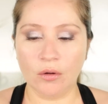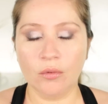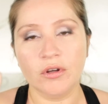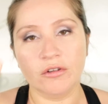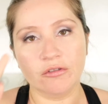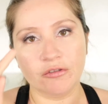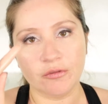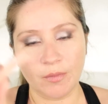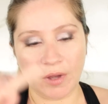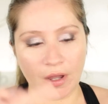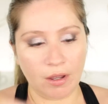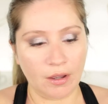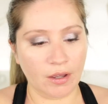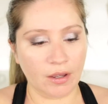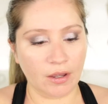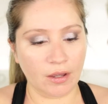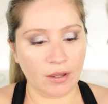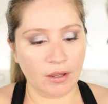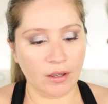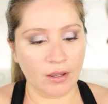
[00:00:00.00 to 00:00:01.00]
with
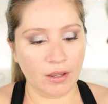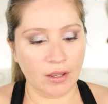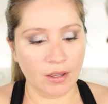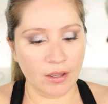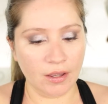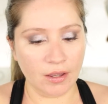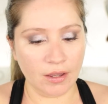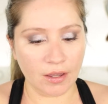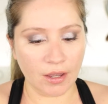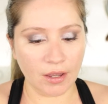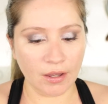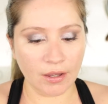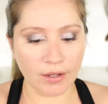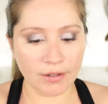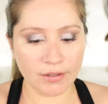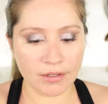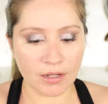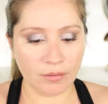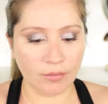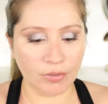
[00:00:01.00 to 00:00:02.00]
my
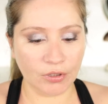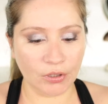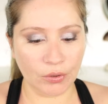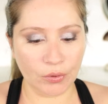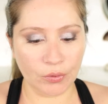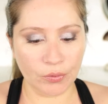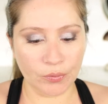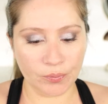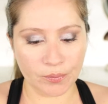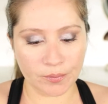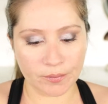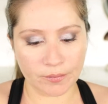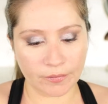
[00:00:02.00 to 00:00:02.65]
KKW